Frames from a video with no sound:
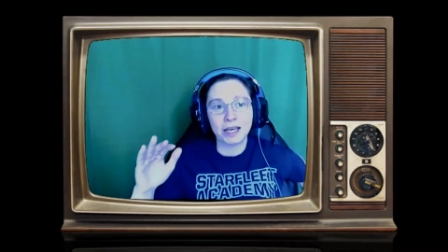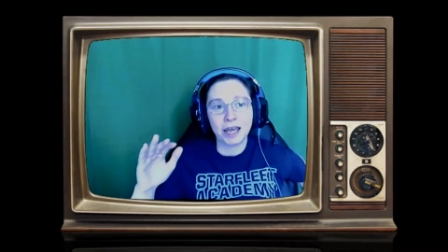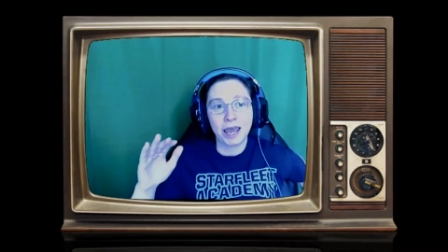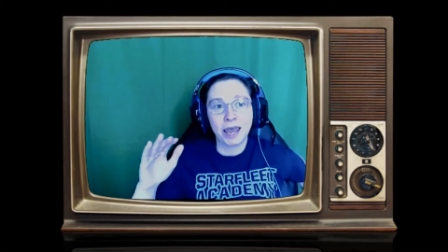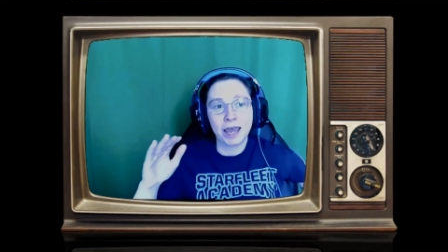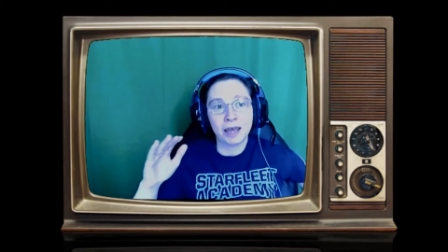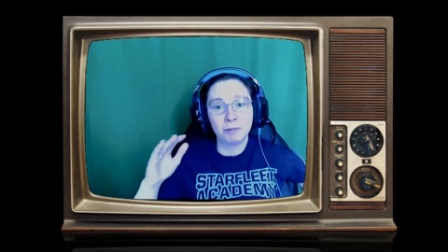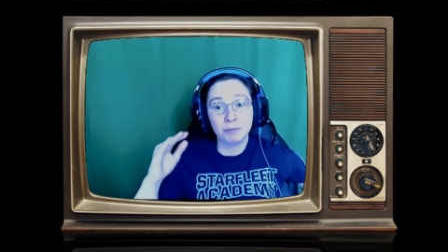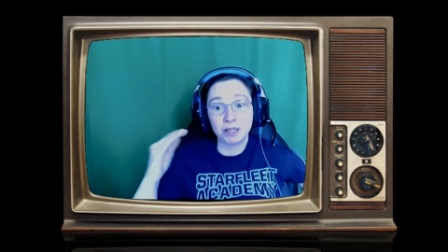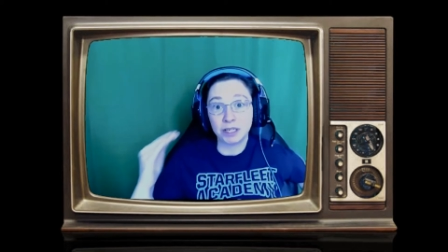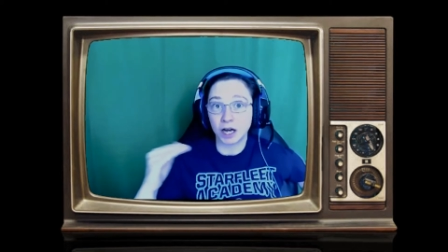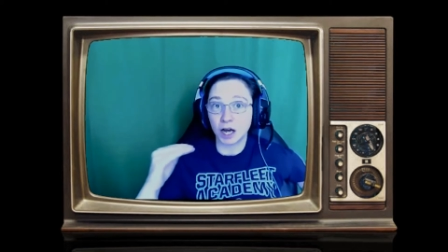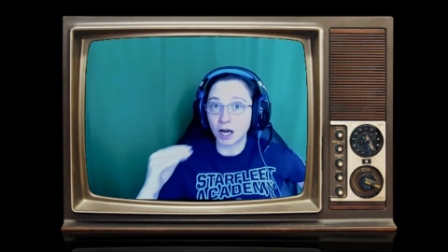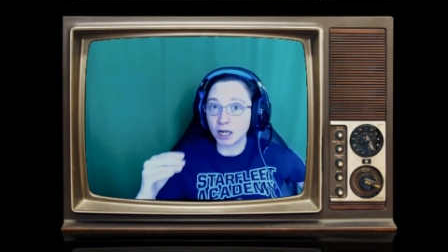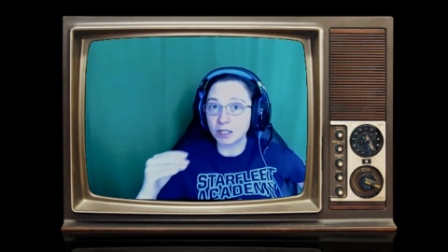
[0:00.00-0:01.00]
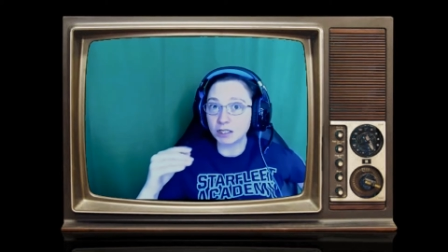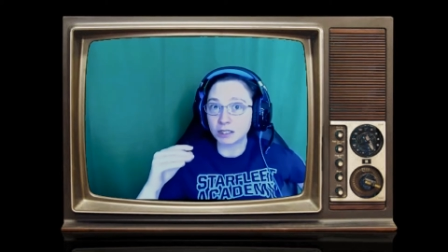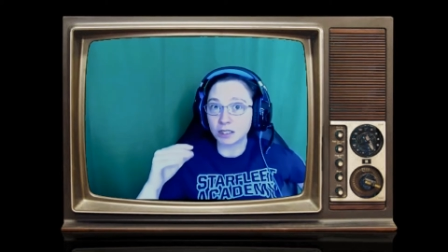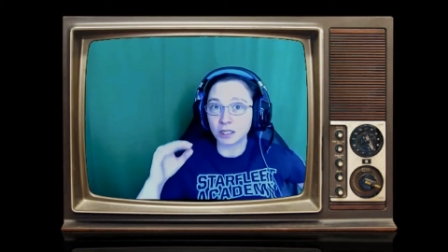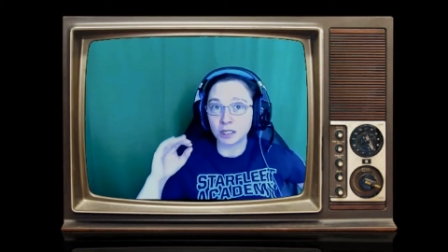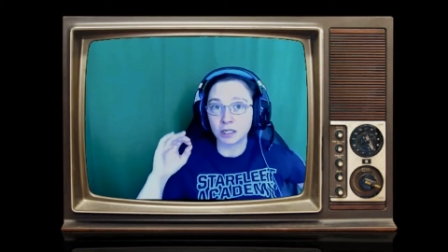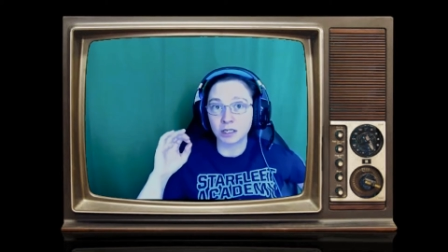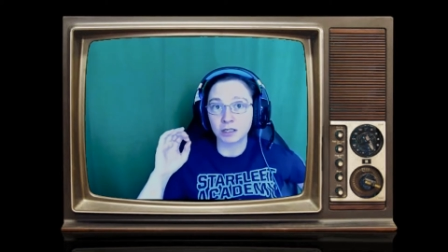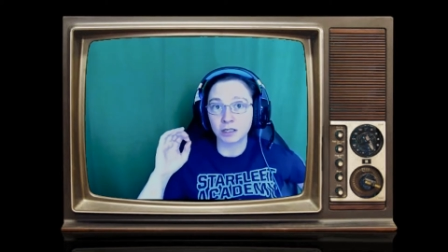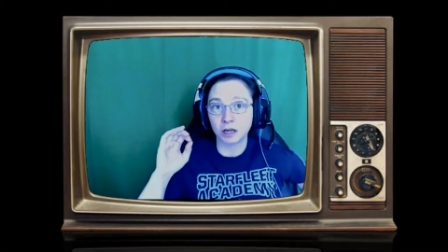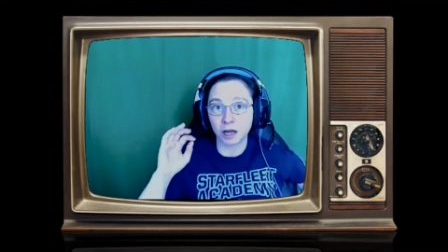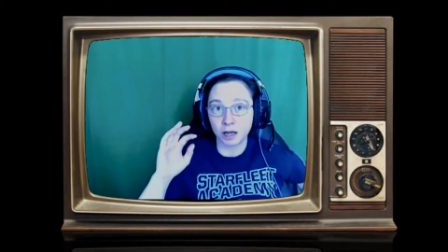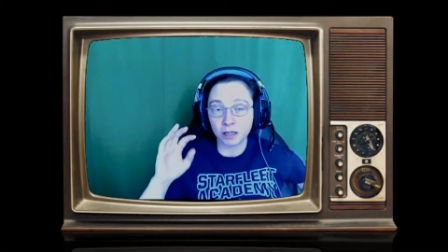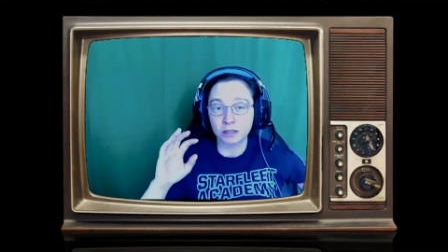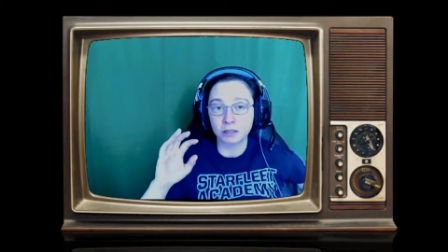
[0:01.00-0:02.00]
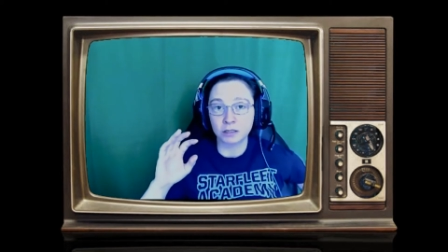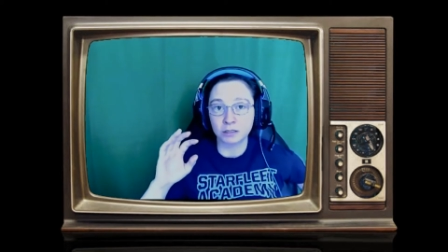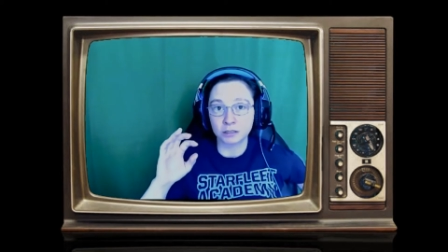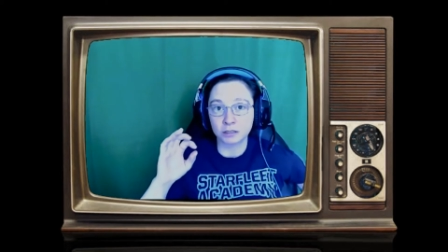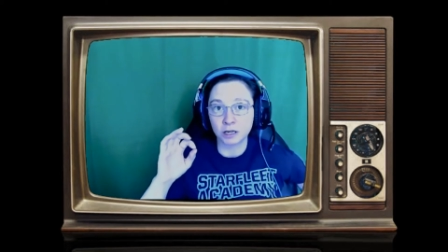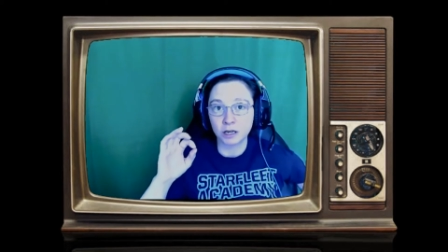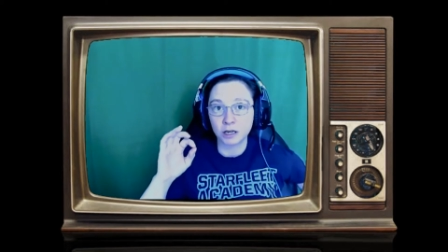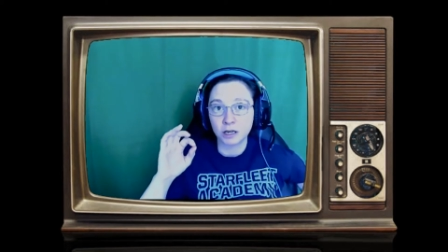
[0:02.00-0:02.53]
And because the others